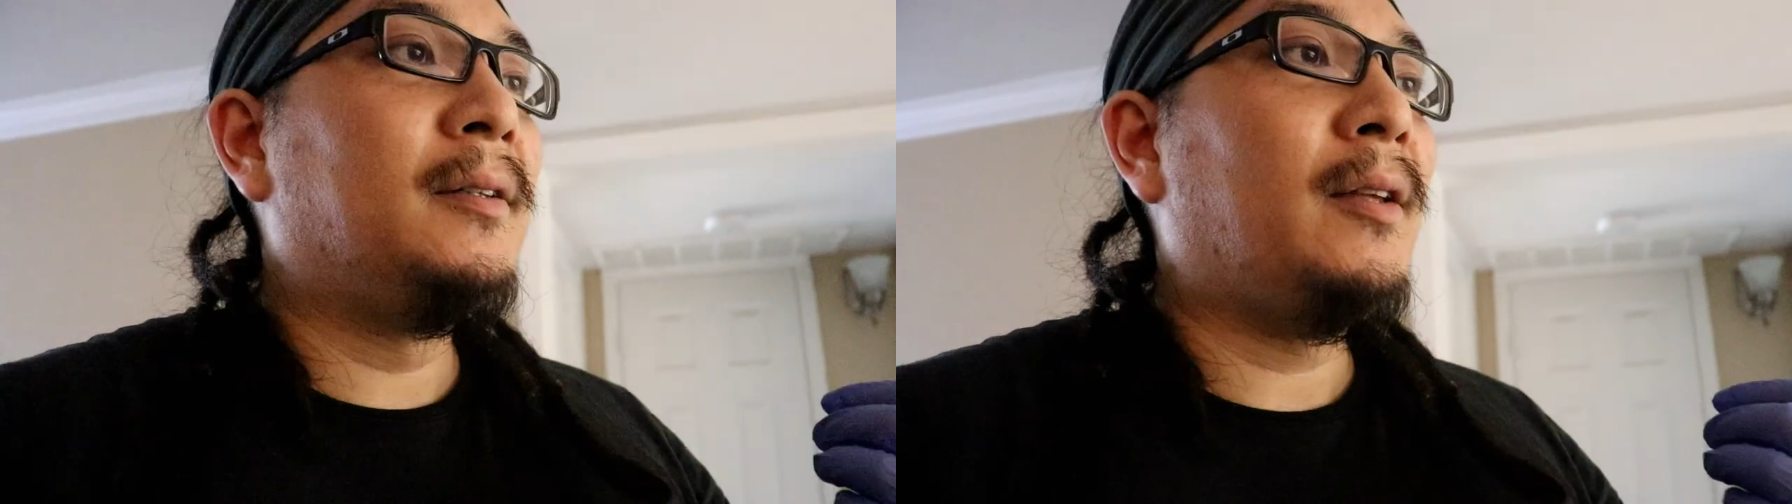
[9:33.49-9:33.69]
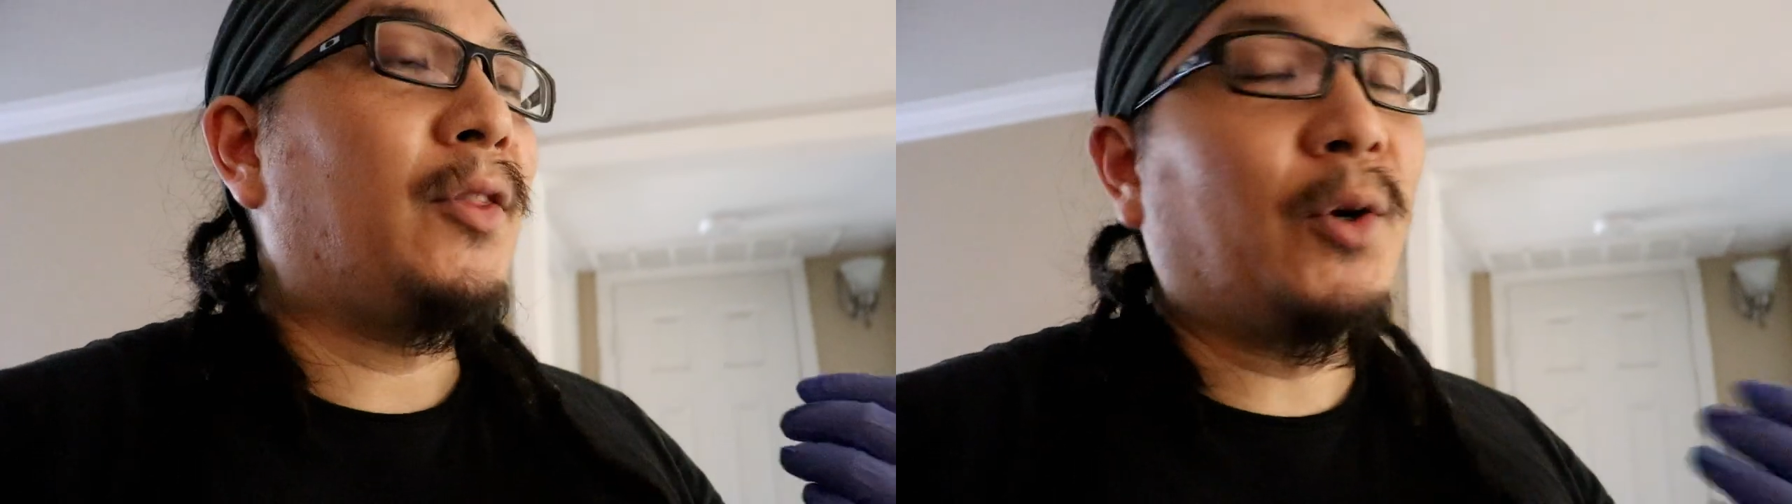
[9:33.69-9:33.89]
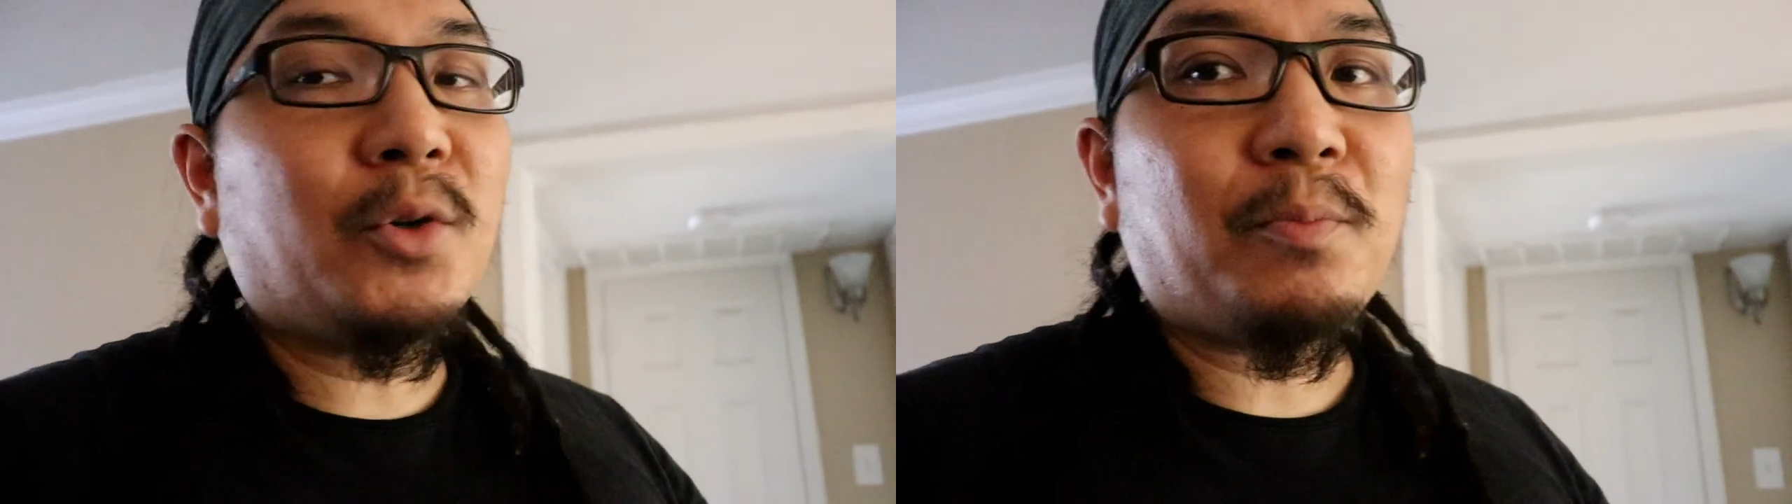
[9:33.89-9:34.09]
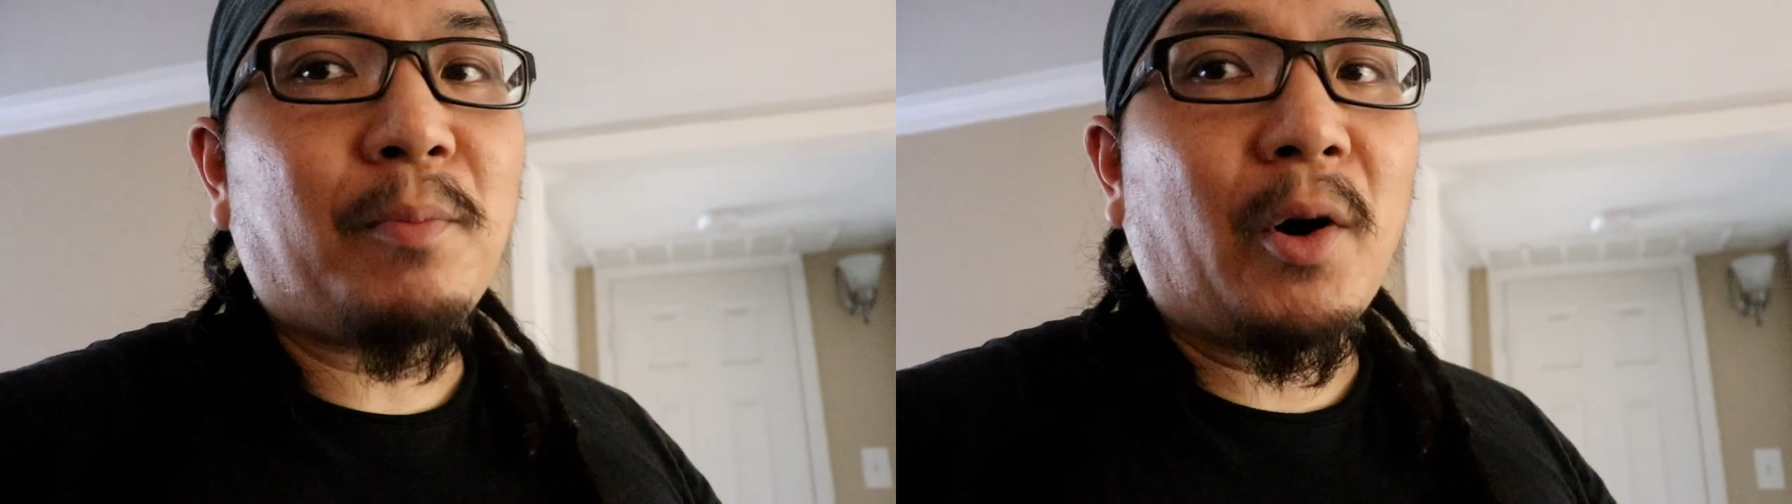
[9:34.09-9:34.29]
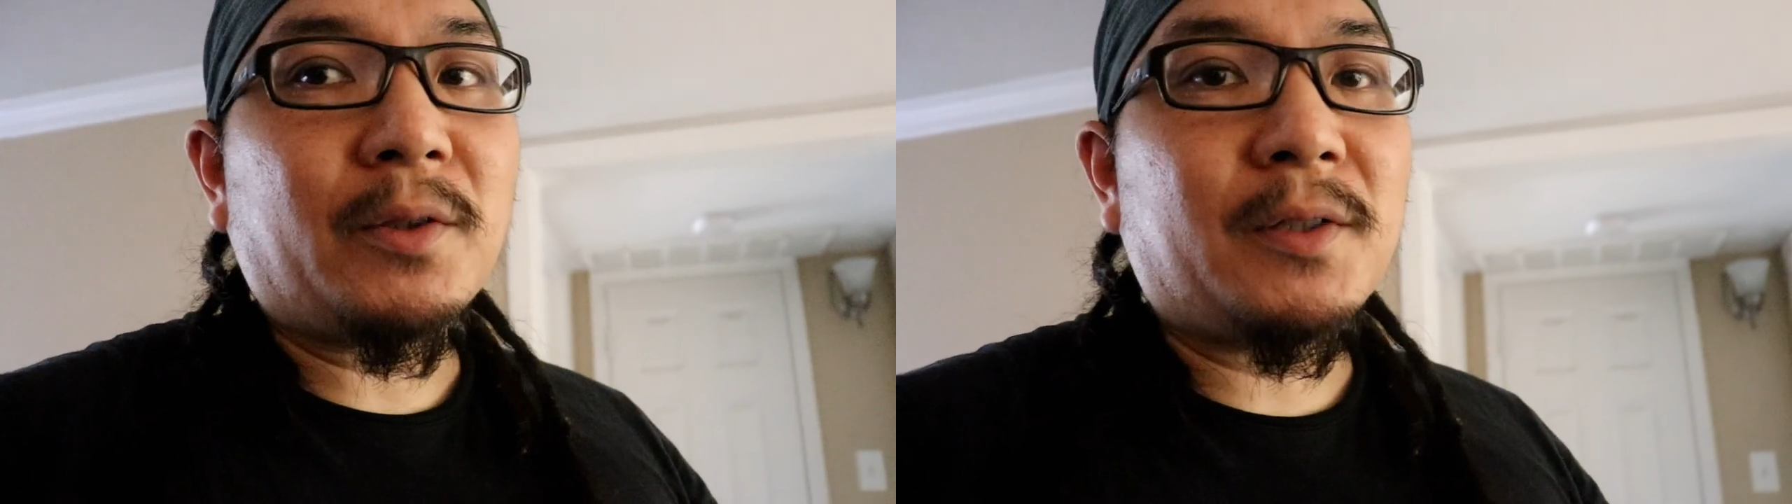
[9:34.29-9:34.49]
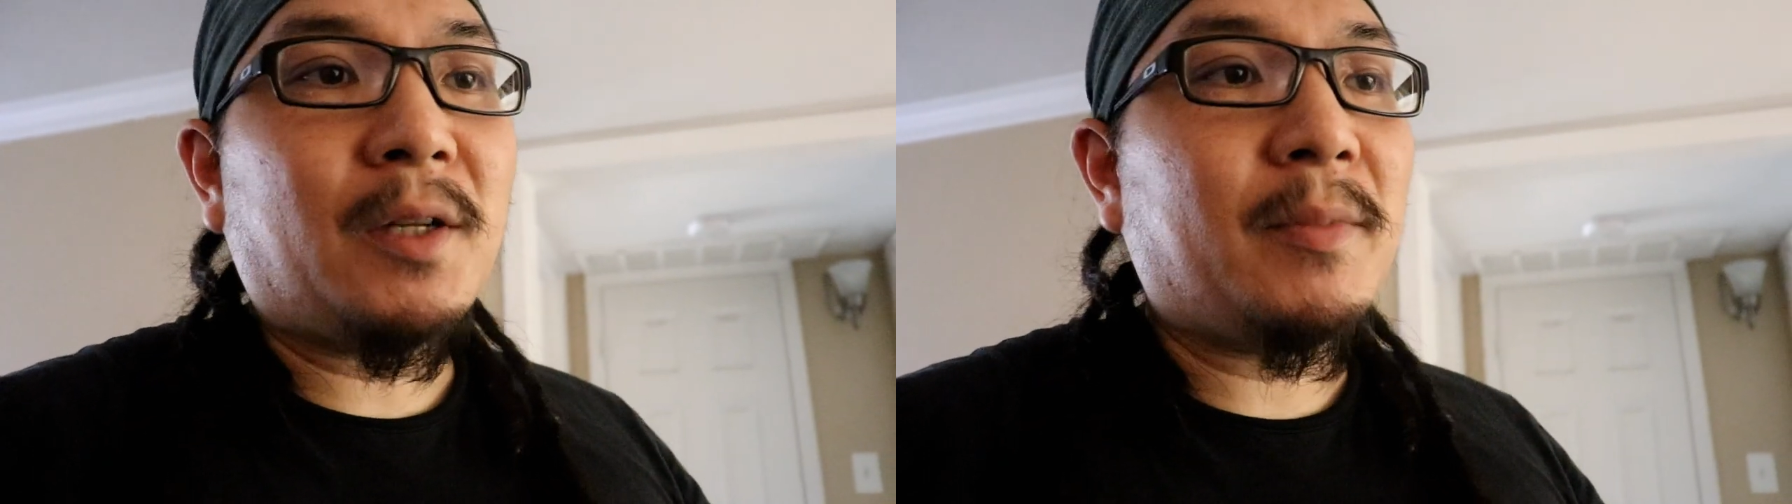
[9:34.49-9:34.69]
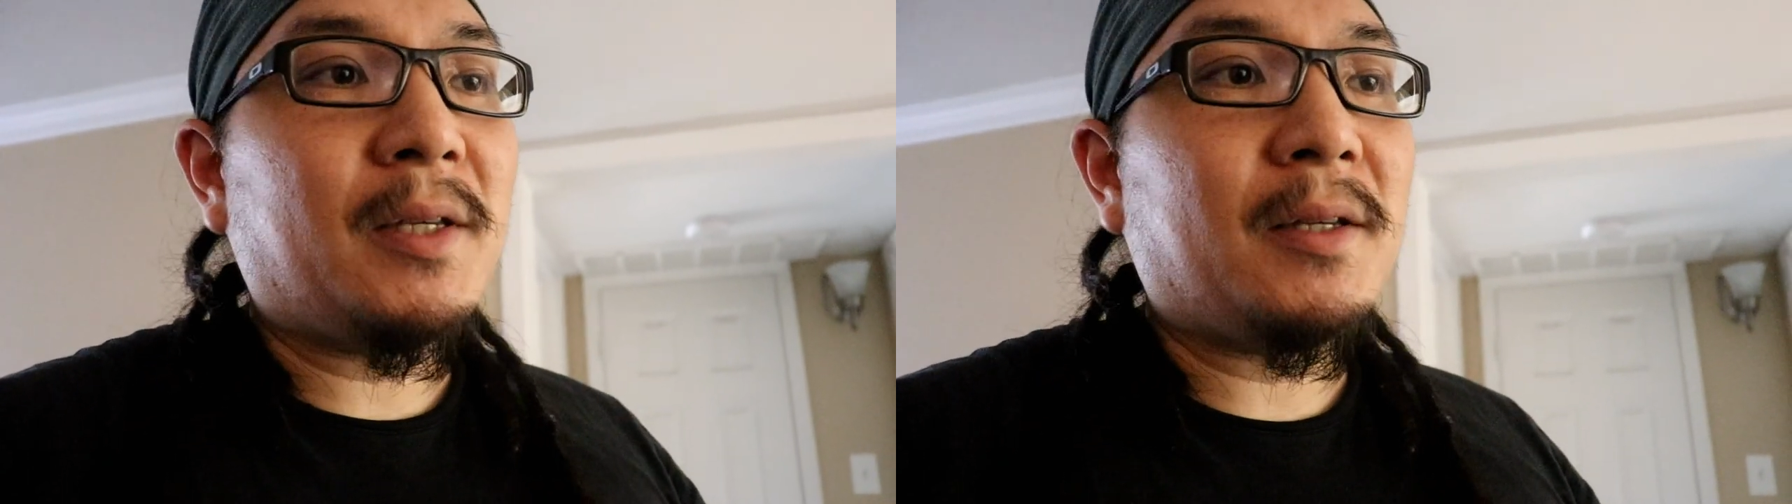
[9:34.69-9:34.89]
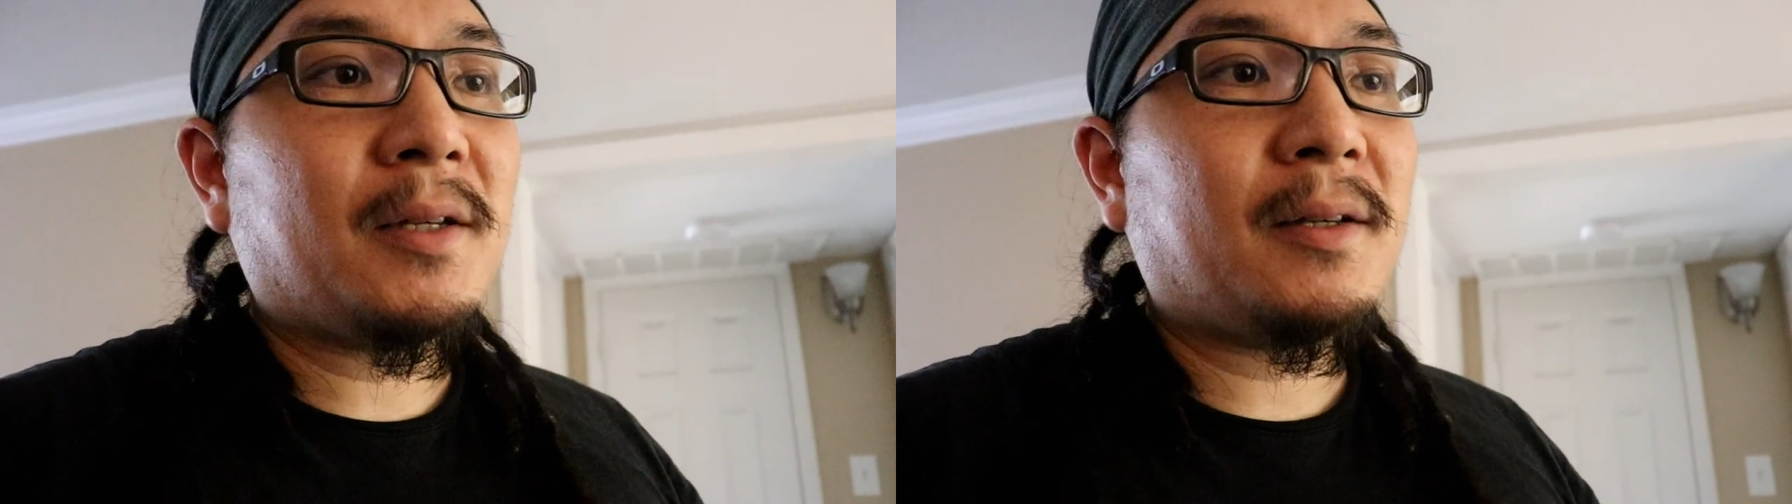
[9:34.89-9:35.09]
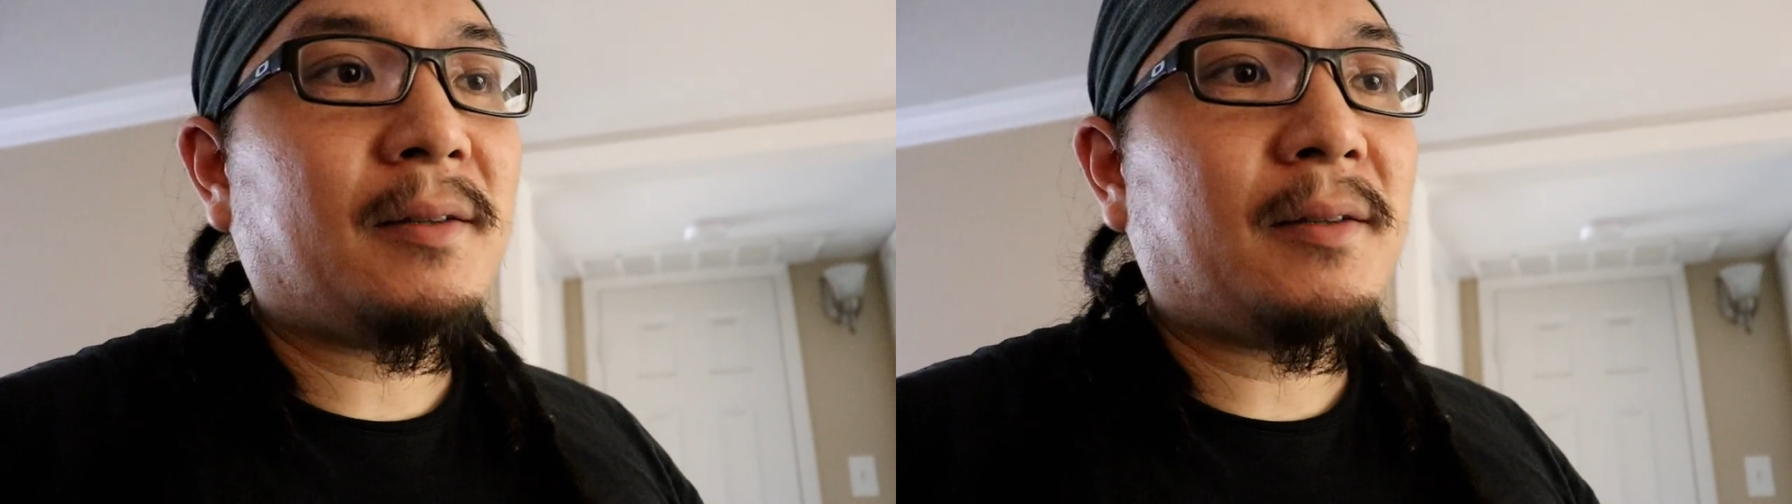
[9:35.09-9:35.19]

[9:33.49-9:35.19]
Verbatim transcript: Third part's gonna be